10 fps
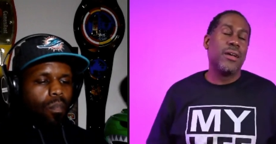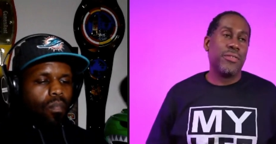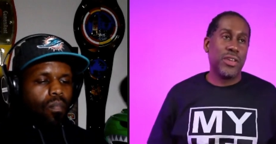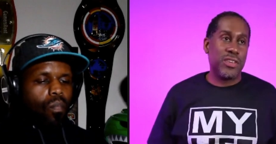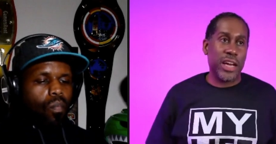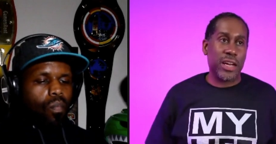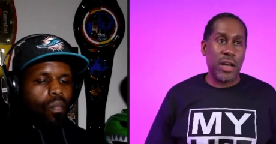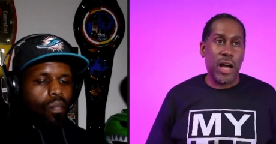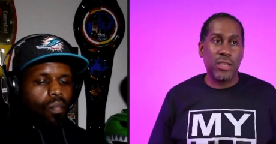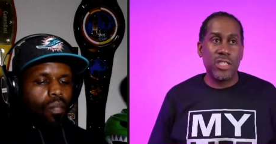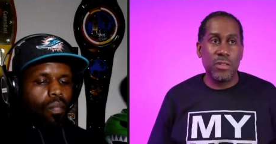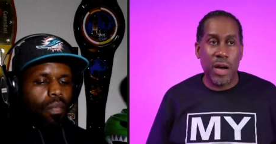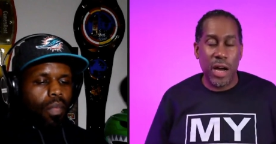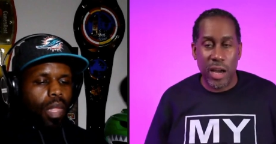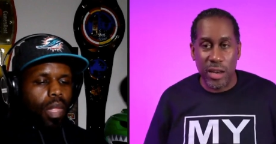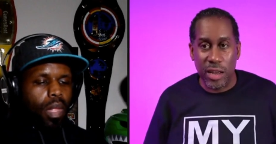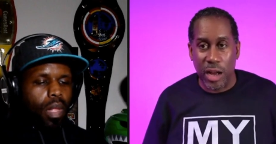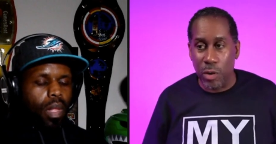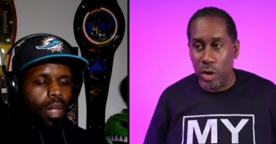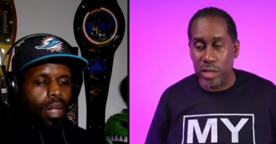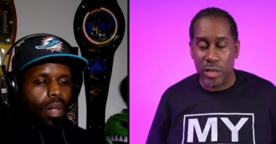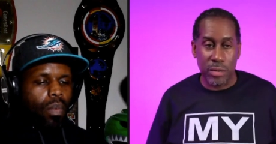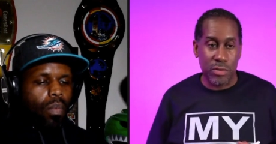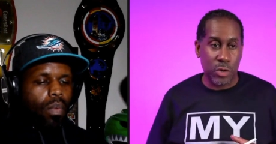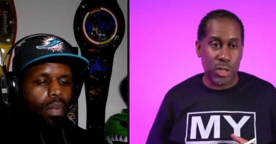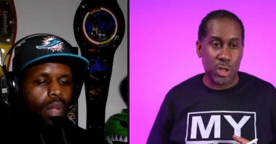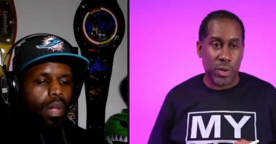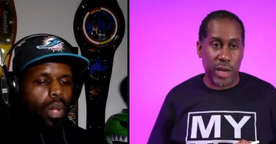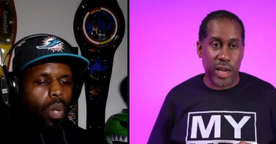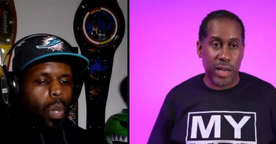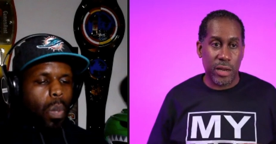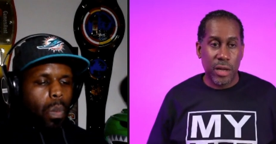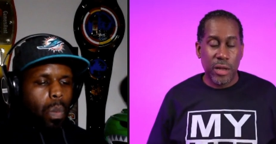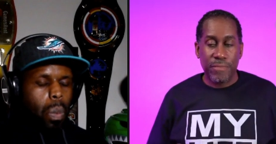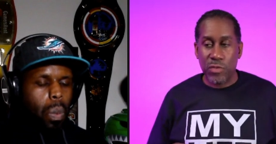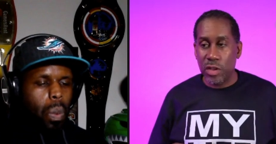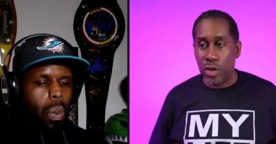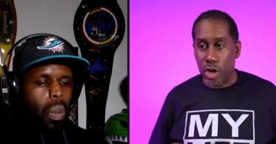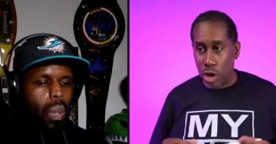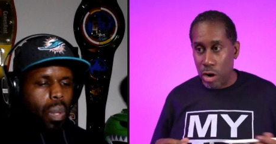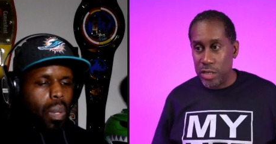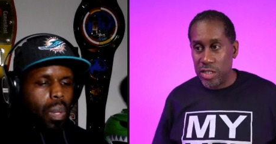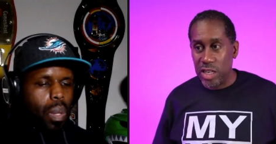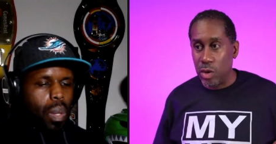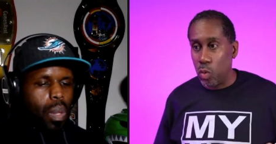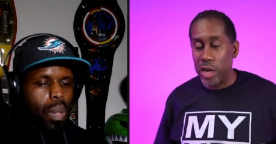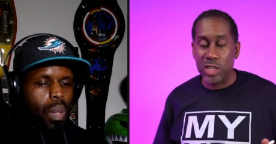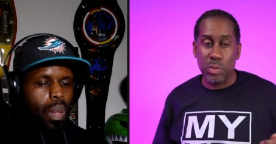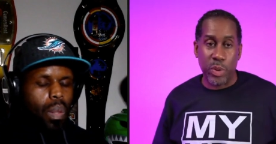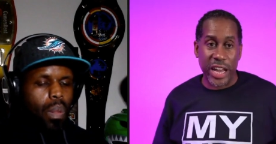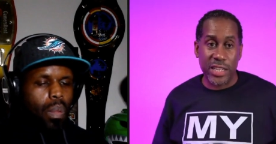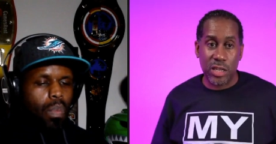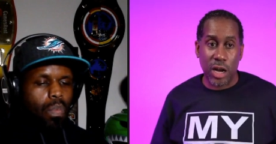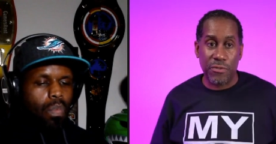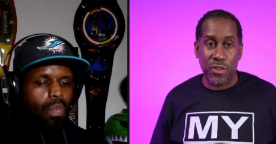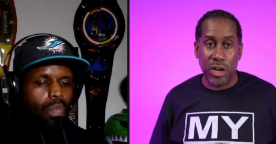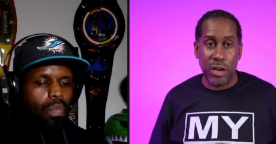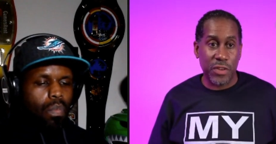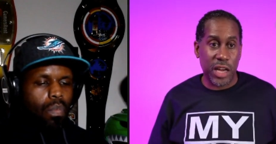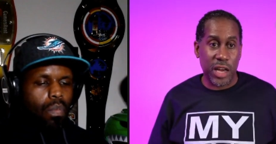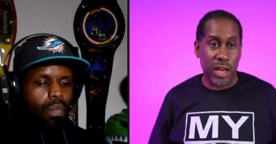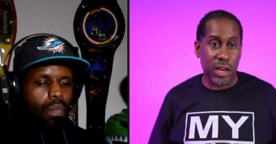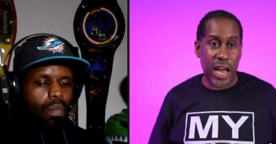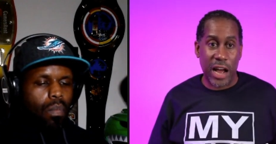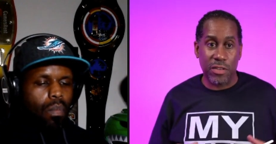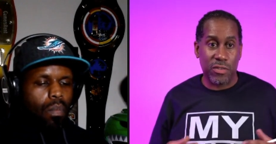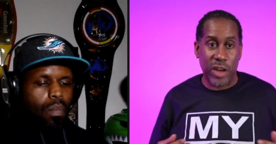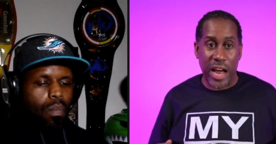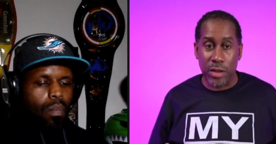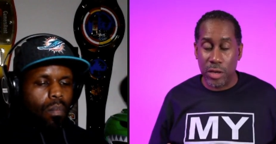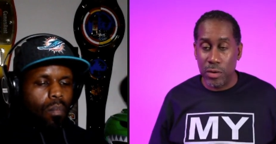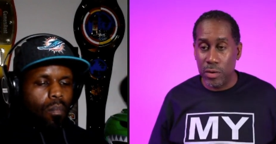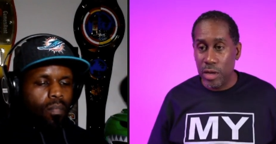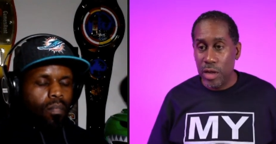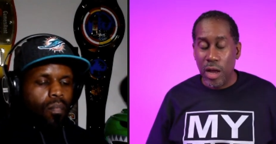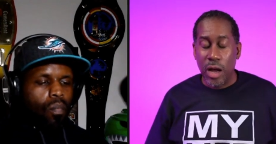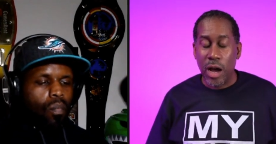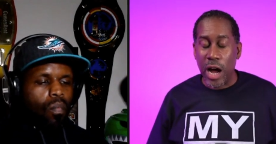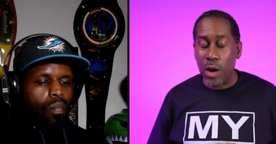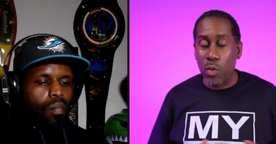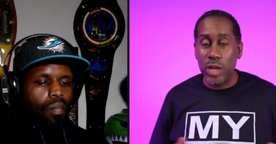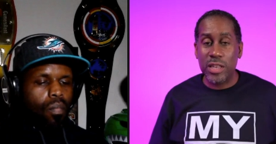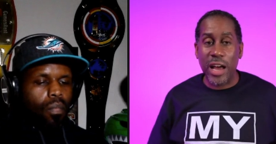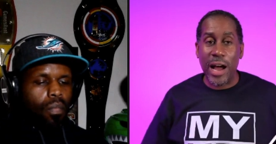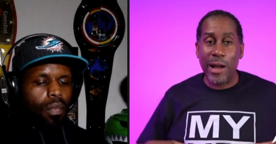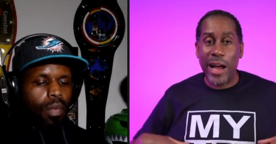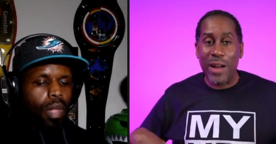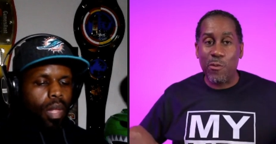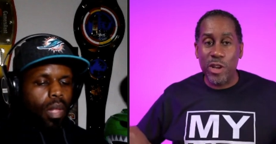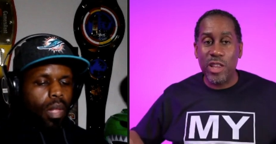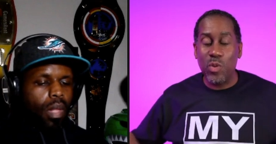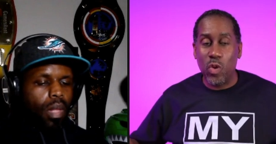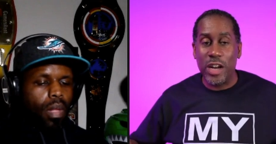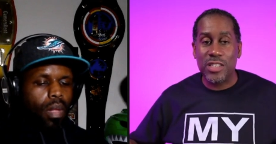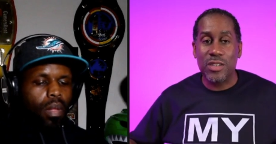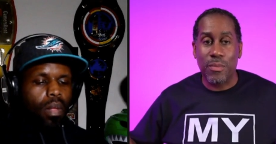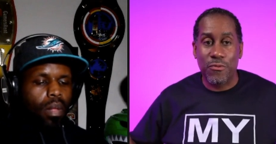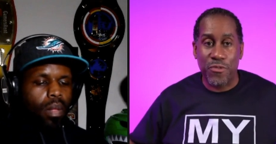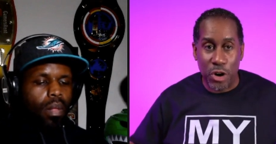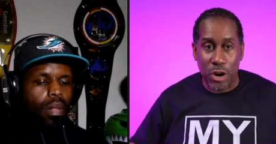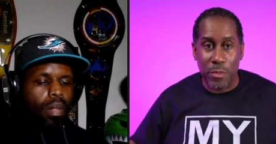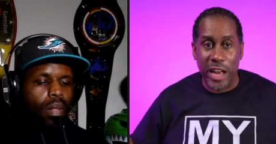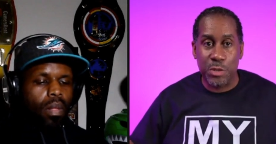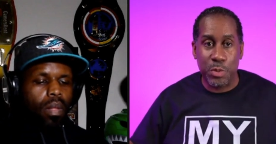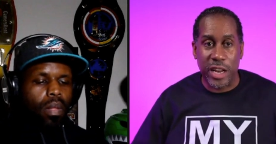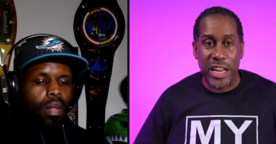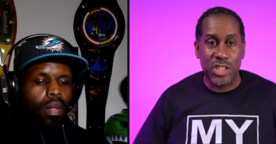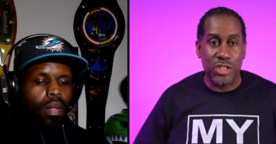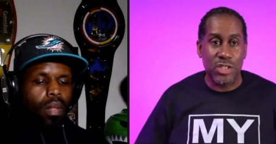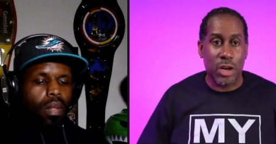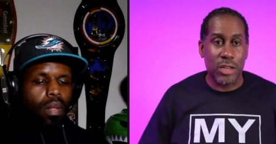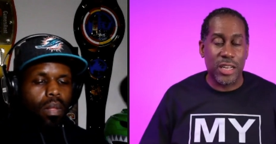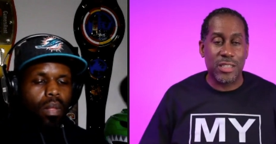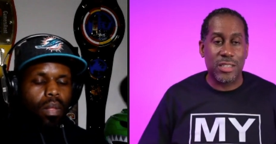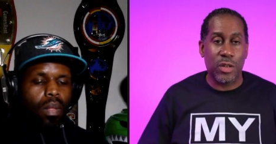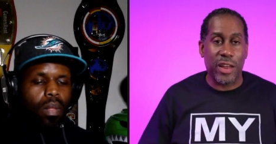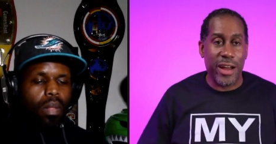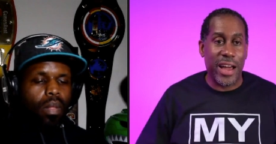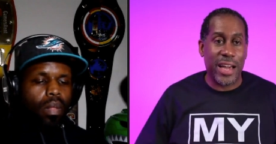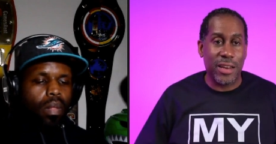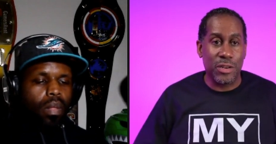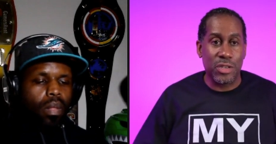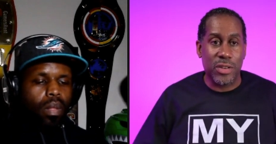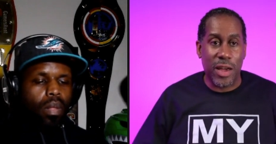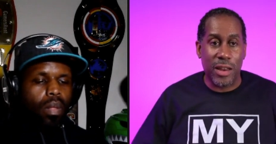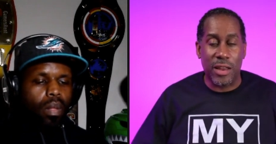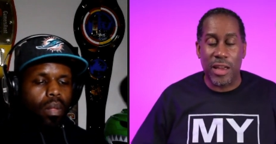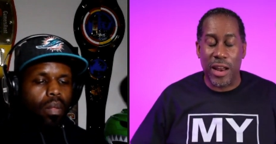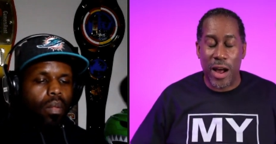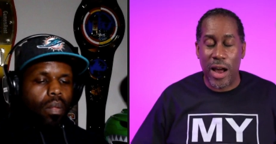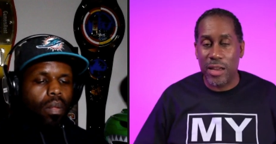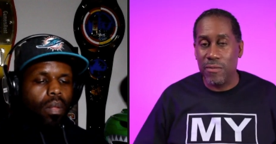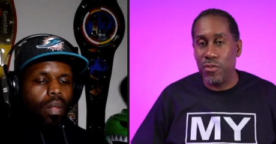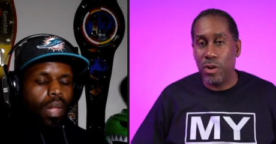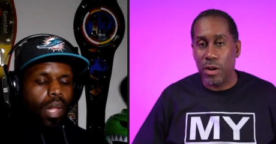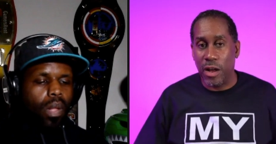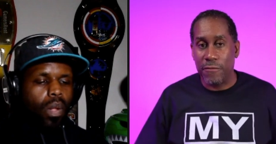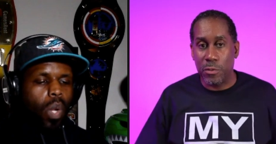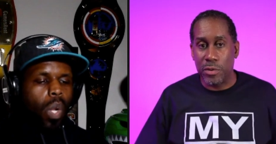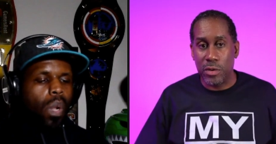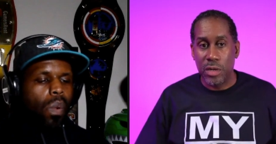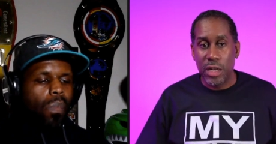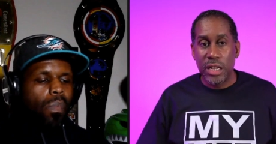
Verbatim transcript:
Speaker 1: the technology behind it. I want them to explain the currency and what it's based off of and how it's valued. I want that I, I really want some firm explanations on this so that I can understand it and I can feel comfortable